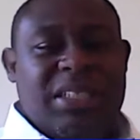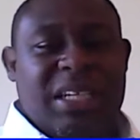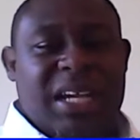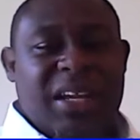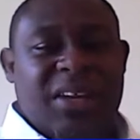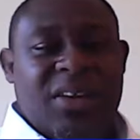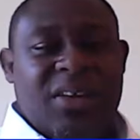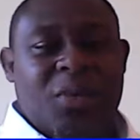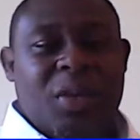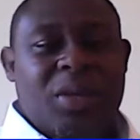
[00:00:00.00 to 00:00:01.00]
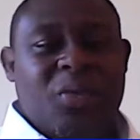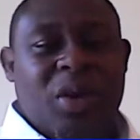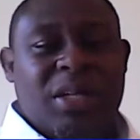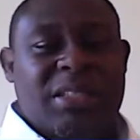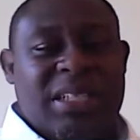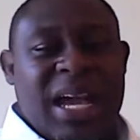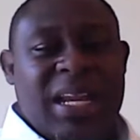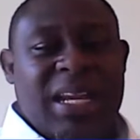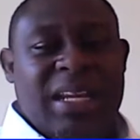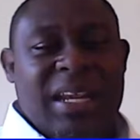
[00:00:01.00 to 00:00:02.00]
see it with one
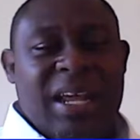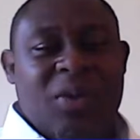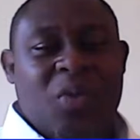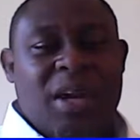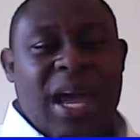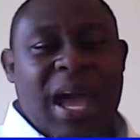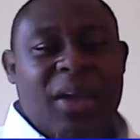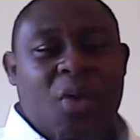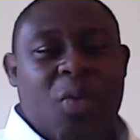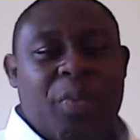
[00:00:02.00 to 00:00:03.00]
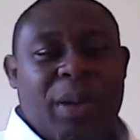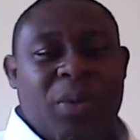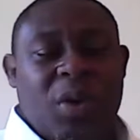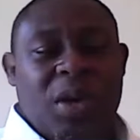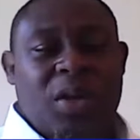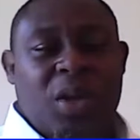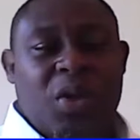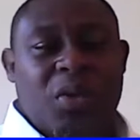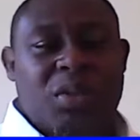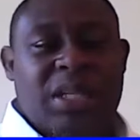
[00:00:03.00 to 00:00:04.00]
sided and one eye open and one
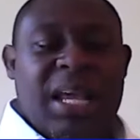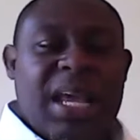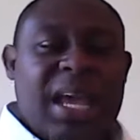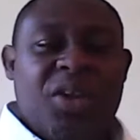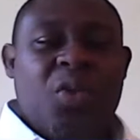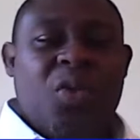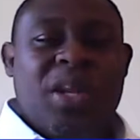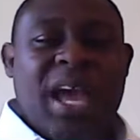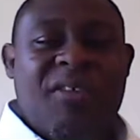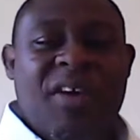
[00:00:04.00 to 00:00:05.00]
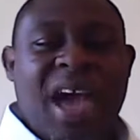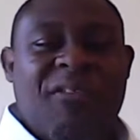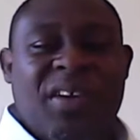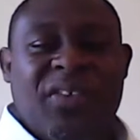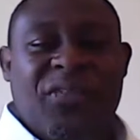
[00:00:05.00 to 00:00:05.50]
closed, and you only have half of the